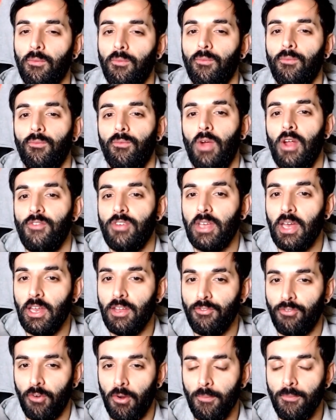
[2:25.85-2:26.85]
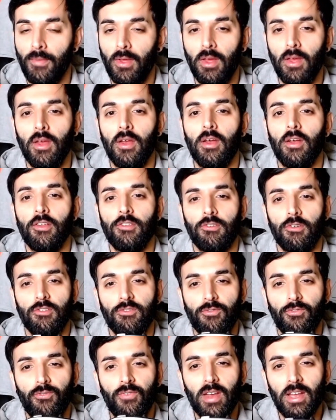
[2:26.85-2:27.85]
wherever you get it from. So
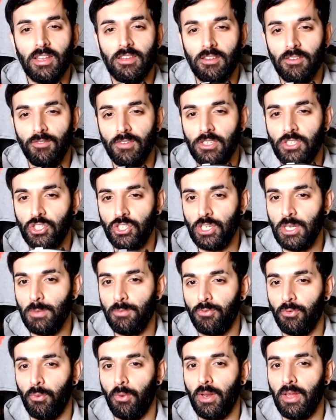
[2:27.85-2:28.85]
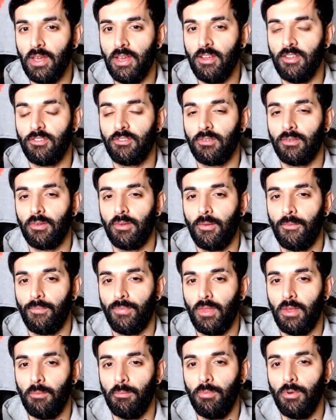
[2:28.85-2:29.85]
it's relatively cheap for what it is,
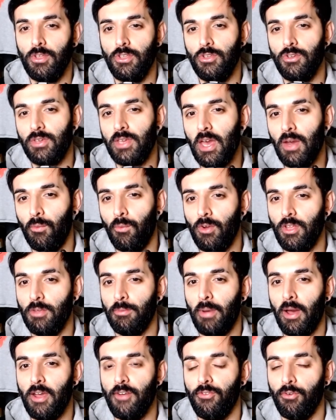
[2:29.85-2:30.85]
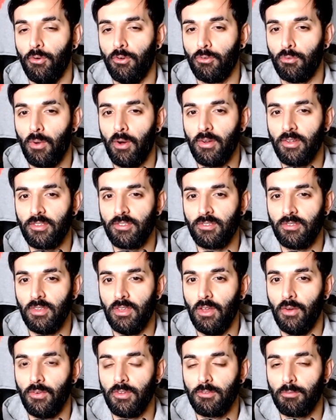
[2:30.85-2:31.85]
but you get what you pay for as well. It's
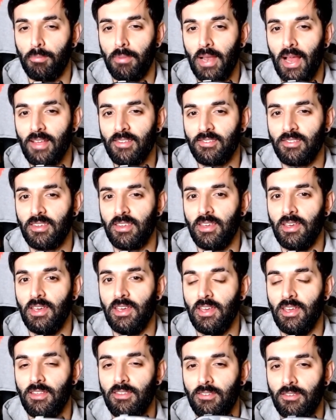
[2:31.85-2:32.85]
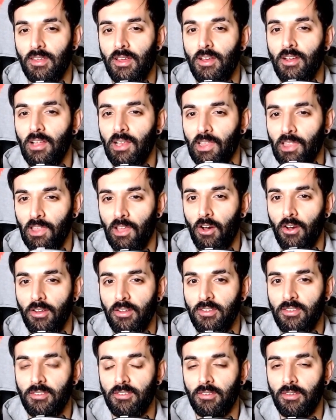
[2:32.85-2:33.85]
it's plasticky, it's
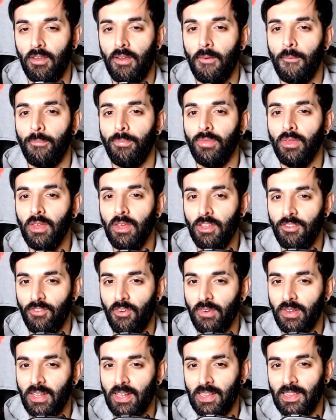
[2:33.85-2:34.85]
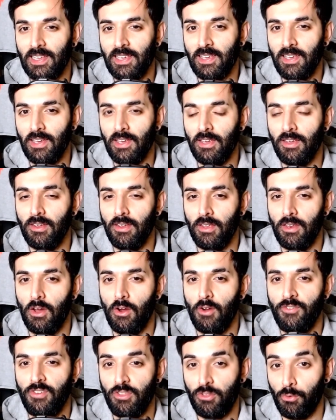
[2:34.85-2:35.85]
light, it's very clicky.
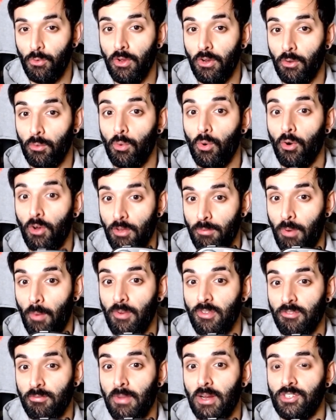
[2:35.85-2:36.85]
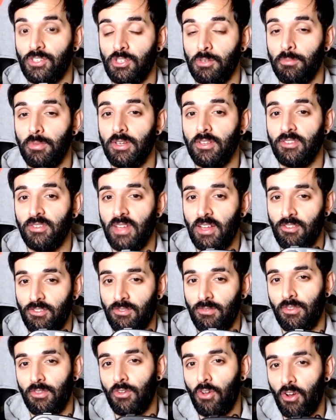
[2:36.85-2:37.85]
If you threw it at a wall, it probably smashed to bits. That's
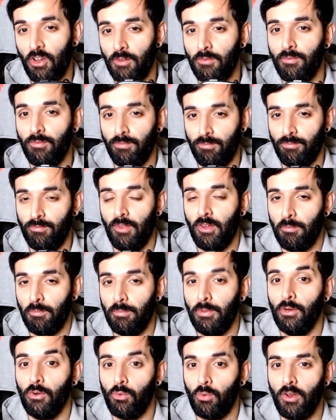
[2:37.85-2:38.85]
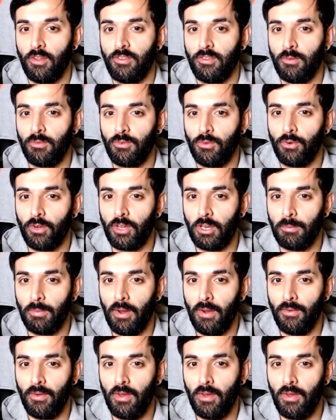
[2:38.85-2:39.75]
the kind of like build quality I'm talking about.